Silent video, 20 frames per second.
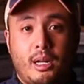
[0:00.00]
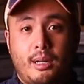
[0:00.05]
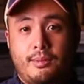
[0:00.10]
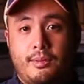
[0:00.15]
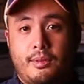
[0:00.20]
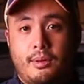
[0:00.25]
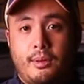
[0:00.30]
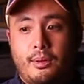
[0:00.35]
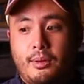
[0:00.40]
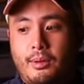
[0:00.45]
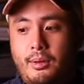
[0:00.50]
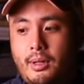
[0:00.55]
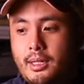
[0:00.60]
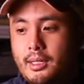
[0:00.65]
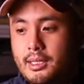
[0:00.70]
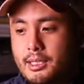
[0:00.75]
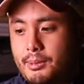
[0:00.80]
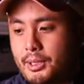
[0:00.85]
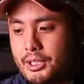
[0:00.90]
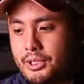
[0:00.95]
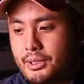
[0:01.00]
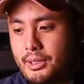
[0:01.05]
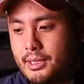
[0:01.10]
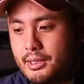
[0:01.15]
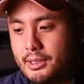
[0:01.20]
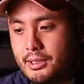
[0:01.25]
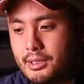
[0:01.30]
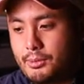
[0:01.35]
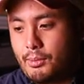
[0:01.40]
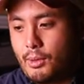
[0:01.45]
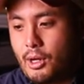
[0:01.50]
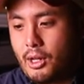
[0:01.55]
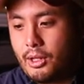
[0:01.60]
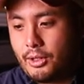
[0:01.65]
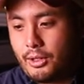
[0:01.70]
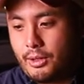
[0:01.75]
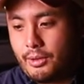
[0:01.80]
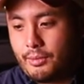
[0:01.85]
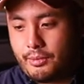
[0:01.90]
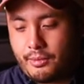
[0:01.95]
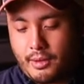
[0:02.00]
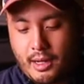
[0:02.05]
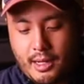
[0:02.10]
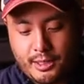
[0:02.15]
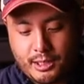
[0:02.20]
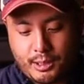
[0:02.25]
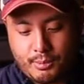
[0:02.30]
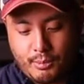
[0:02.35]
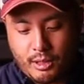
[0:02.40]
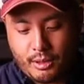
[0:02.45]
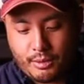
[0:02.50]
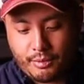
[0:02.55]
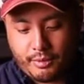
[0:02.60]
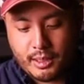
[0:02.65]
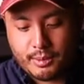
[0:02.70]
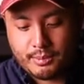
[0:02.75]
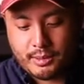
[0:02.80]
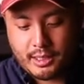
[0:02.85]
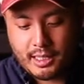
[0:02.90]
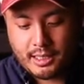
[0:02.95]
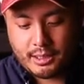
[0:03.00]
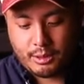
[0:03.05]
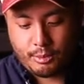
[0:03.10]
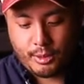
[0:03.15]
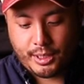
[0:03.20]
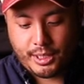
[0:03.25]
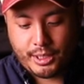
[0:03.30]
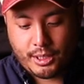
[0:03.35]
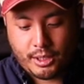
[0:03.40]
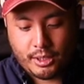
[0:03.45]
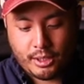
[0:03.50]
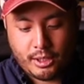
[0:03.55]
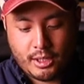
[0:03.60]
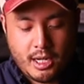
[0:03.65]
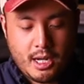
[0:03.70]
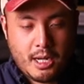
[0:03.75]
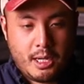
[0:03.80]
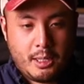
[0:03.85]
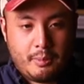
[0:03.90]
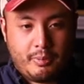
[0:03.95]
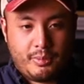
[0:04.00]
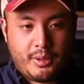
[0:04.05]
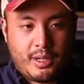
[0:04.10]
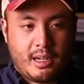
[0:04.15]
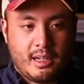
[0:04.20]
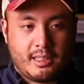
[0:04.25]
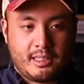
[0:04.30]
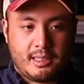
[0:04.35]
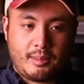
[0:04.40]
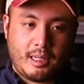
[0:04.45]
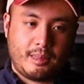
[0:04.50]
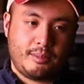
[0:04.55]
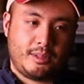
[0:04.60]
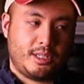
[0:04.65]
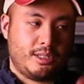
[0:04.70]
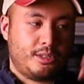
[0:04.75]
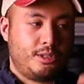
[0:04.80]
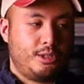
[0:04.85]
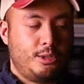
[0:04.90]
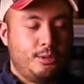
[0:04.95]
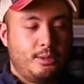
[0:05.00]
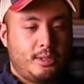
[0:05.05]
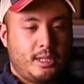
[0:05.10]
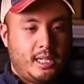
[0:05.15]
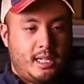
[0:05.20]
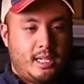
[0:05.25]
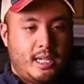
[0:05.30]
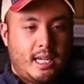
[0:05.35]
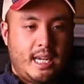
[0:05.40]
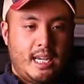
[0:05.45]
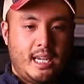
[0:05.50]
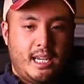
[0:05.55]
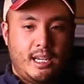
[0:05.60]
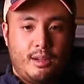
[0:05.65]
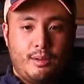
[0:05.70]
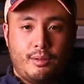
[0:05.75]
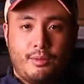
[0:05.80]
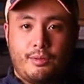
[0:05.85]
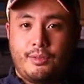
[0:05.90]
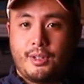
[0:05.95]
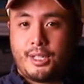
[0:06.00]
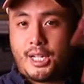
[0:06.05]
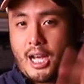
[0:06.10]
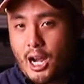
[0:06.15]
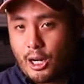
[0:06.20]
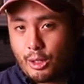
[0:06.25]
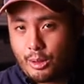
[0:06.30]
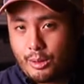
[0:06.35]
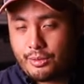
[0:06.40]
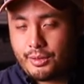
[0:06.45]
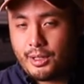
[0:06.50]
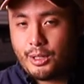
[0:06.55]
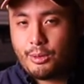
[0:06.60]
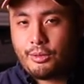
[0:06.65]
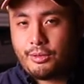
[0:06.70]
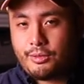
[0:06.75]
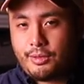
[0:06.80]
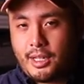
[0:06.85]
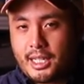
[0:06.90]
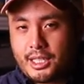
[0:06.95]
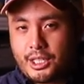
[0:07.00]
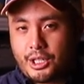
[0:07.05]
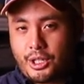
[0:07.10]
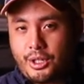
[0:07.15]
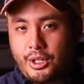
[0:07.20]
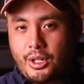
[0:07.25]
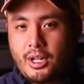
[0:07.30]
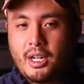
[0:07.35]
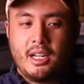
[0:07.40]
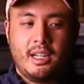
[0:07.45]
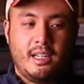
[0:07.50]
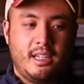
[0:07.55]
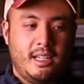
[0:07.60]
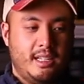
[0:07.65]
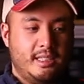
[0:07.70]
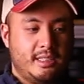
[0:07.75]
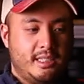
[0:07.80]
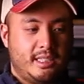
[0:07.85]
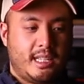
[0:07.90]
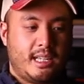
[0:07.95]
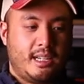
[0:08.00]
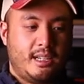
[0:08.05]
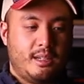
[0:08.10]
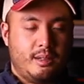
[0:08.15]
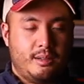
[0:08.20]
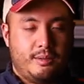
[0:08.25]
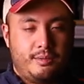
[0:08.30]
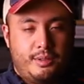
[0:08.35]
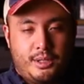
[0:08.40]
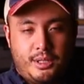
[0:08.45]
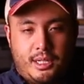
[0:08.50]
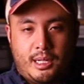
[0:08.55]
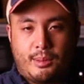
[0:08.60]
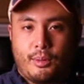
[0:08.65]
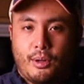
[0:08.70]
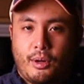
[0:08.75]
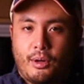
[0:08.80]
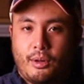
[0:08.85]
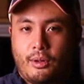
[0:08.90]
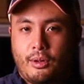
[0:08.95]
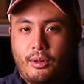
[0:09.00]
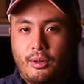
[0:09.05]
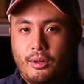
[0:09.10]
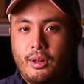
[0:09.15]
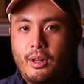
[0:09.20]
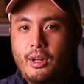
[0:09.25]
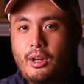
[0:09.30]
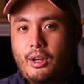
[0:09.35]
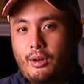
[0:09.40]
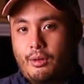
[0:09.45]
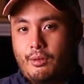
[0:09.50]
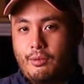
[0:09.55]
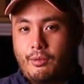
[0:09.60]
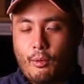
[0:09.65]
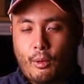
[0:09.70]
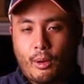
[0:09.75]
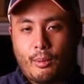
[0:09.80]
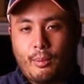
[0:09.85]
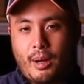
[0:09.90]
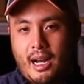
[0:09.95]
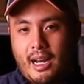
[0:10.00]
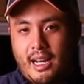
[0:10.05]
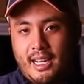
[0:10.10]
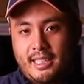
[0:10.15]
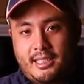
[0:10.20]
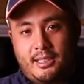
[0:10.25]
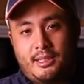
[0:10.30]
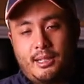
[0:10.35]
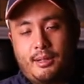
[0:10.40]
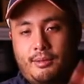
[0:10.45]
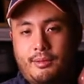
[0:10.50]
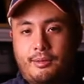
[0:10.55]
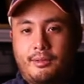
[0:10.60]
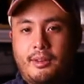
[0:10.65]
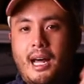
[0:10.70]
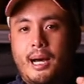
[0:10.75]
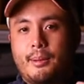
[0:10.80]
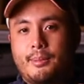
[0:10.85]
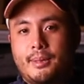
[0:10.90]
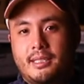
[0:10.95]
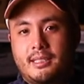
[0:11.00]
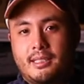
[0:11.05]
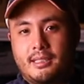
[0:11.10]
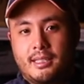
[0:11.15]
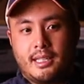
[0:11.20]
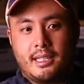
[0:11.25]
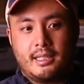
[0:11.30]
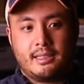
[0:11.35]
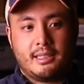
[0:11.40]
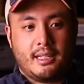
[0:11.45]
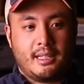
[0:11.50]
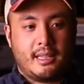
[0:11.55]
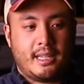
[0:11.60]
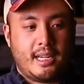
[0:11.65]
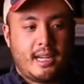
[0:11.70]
helpful, especially on the smaller film sets where you're sometimes just using a photography reflector instead of your typical 4x or different floppies and things like